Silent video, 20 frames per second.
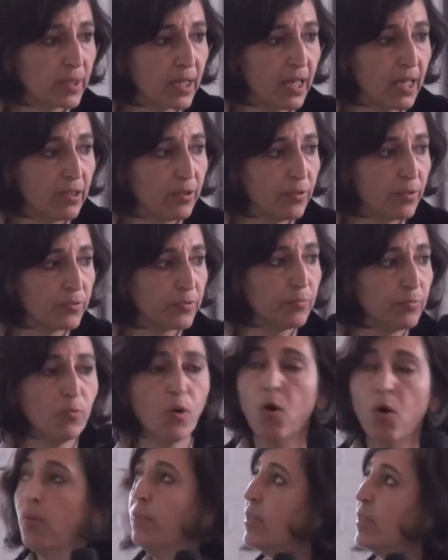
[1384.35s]
kind of
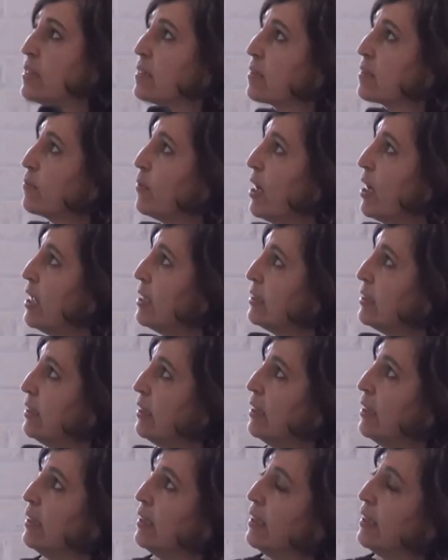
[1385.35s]
moments
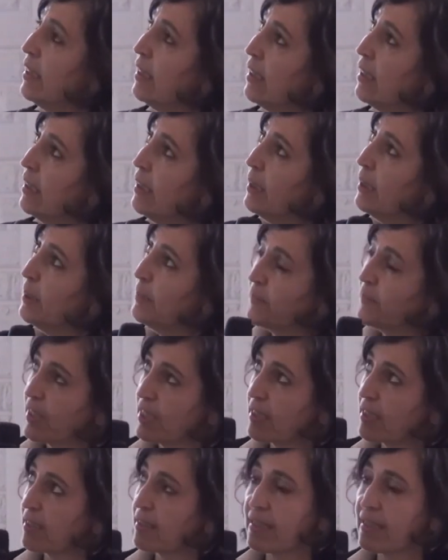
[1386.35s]
when
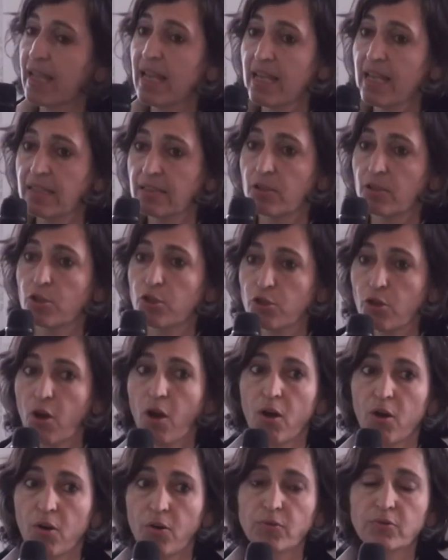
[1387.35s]
the state
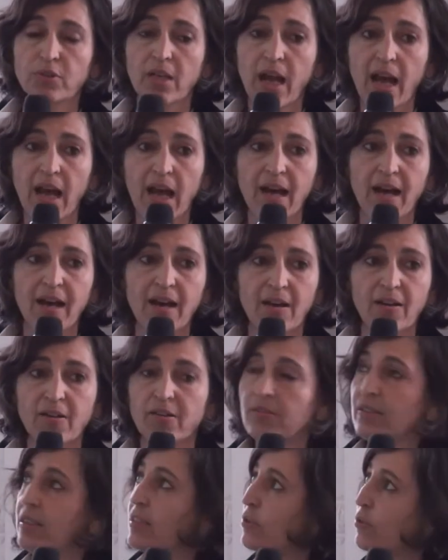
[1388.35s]
showed
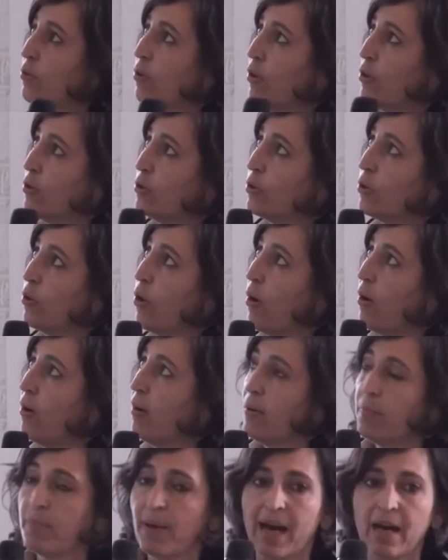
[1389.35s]
how it's going to
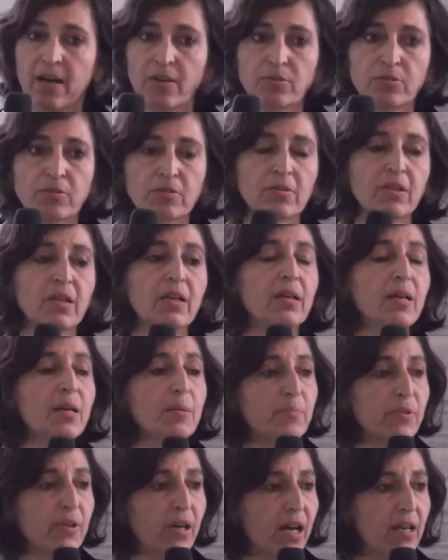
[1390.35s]
go about
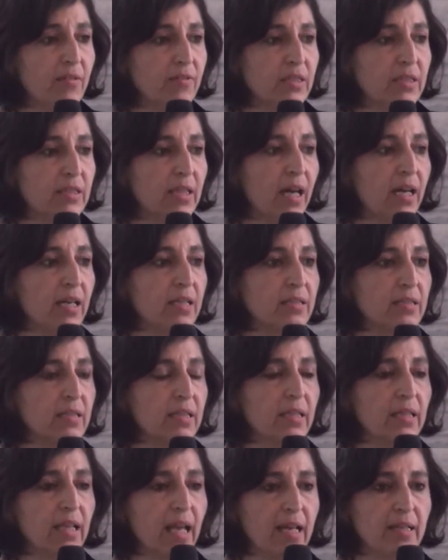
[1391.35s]

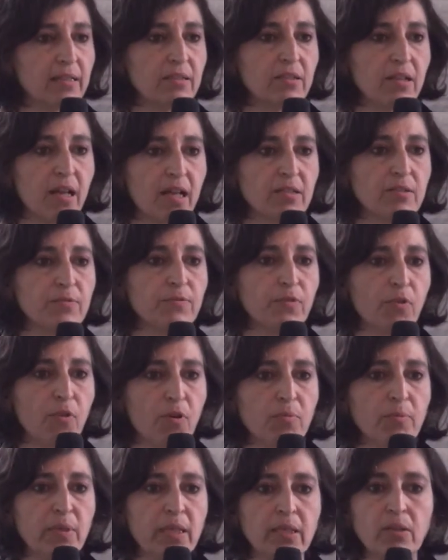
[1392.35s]
privatizing and
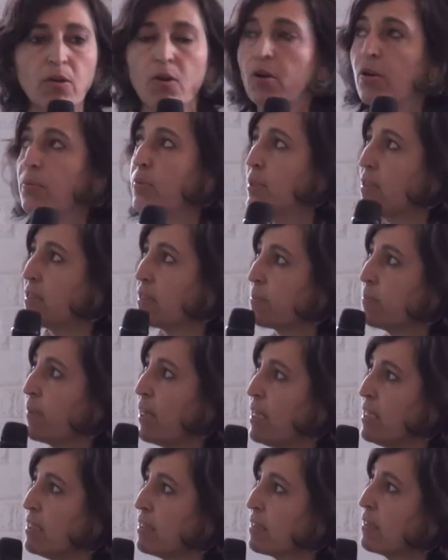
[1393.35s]
transforming urban
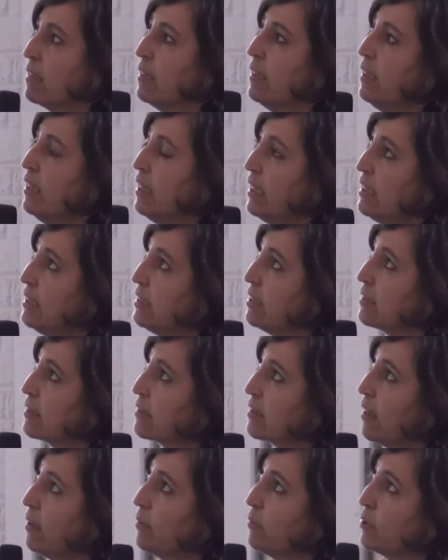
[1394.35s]
space in
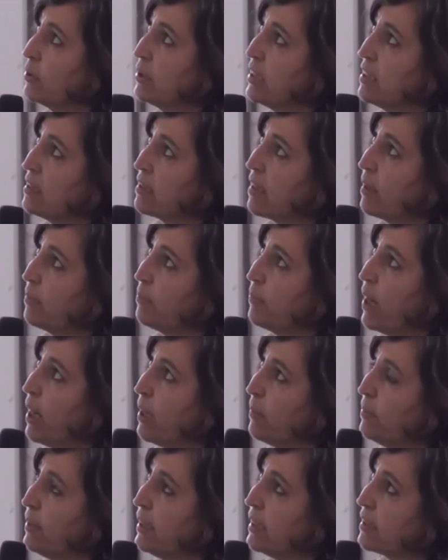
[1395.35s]
Istanbul. These are
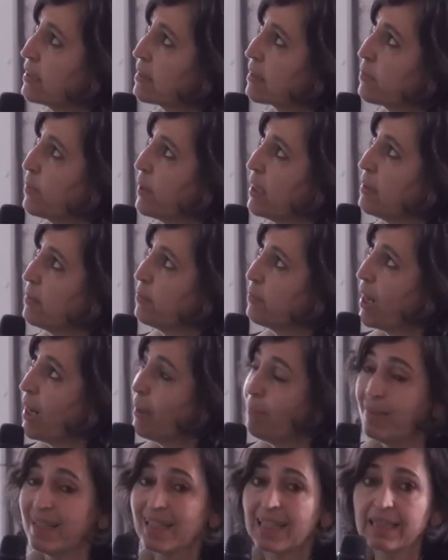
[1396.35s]
public
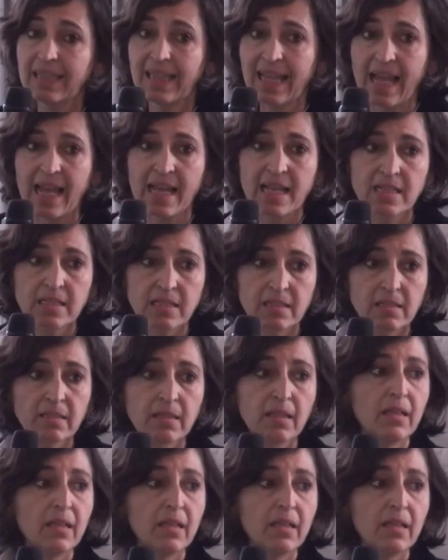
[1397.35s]
lands,